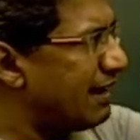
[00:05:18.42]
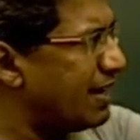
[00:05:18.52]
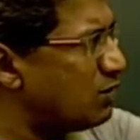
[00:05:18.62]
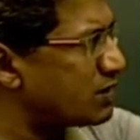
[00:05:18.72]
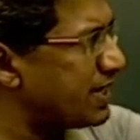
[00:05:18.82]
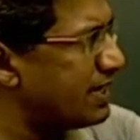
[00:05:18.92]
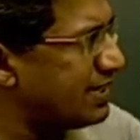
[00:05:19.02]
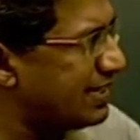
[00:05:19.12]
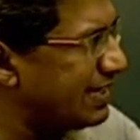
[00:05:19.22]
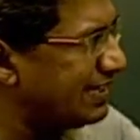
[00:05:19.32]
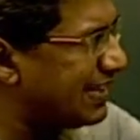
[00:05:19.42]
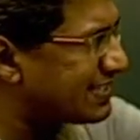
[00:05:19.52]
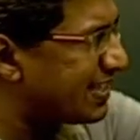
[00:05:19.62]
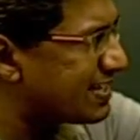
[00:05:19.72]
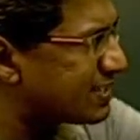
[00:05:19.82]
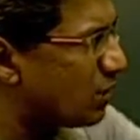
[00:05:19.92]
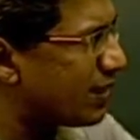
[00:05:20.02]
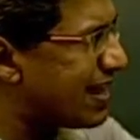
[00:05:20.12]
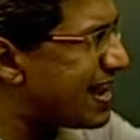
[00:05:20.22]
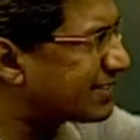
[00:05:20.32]
Again, you see, in this case,
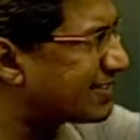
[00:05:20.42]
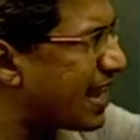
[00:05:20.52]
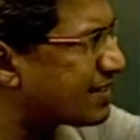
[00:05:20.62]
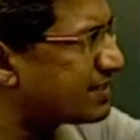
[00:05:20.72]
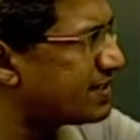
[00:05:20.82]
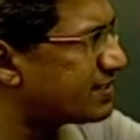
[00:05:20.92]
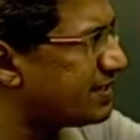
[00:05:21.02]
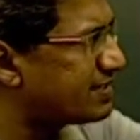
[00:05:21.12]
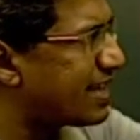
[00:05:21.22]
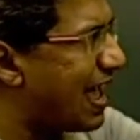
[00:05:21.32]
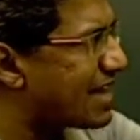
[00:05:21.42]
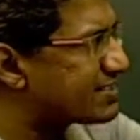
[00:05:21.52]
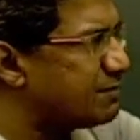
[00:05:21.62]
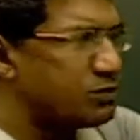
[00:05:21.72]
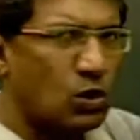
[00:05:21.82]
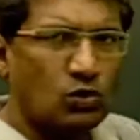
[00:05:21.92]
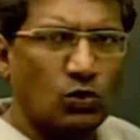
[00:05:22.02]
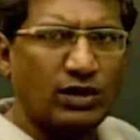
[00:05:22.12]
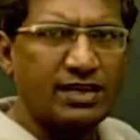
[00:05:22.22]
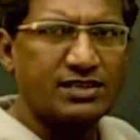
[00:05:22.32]
your x-axis is the
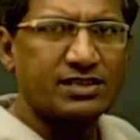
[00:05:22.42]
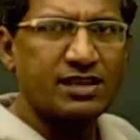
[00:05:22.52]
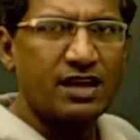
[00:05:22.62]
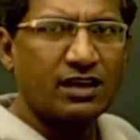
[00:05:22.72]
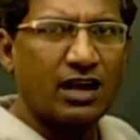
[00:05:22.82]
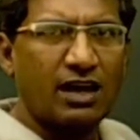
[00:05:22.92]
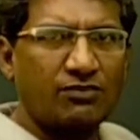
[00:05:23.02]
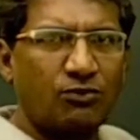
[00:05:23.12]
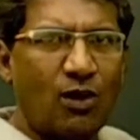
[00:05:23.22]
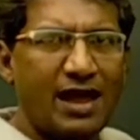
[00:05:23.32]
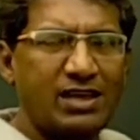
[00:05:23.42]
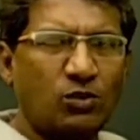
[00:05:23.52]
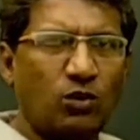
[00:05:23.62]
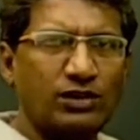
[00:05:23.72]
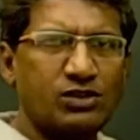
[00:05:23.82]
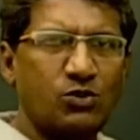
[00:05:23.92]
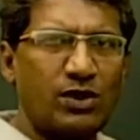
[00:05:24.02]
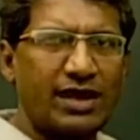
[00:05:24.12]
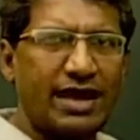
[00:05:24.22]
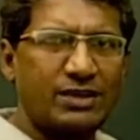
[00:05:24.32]
asymptote to this curve y equals
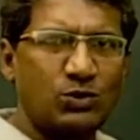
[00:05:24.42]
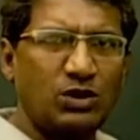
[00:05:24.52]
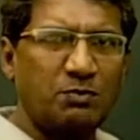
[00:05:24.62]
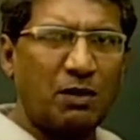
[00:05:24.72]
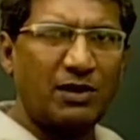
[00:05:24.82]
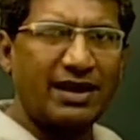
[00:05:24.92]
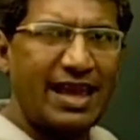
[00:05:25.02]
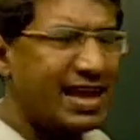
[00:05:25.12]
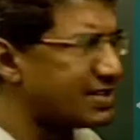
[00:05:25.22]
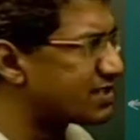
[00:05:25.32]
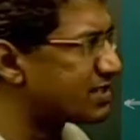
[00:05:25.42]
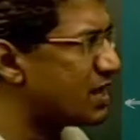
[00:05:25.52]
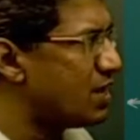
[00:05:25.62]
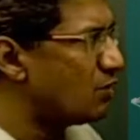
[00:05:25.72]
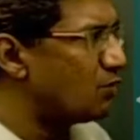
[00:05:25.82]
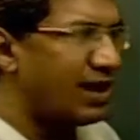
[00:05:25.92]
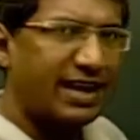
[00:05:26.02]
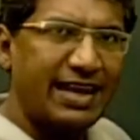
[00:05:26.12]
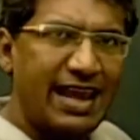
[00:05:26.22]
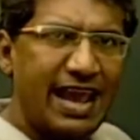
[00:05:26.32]
to a to the power x,
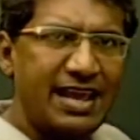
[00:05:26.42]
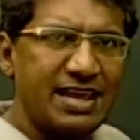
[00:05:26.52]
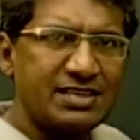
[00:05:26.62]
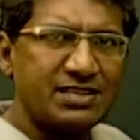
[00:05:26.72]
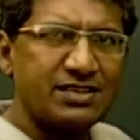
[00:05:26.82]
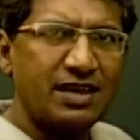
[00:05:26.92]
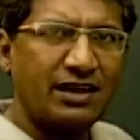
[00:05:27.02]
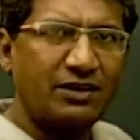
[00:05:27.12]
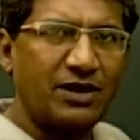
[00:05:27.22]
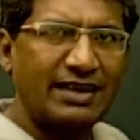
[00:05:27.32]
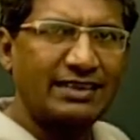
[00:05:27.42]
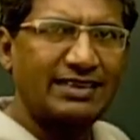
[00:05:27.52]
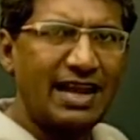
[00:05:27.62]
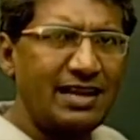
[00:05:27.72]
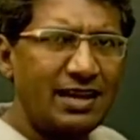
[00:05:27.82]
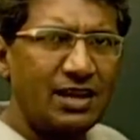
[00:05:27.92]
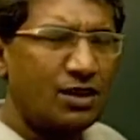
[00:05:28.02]
where a is greater than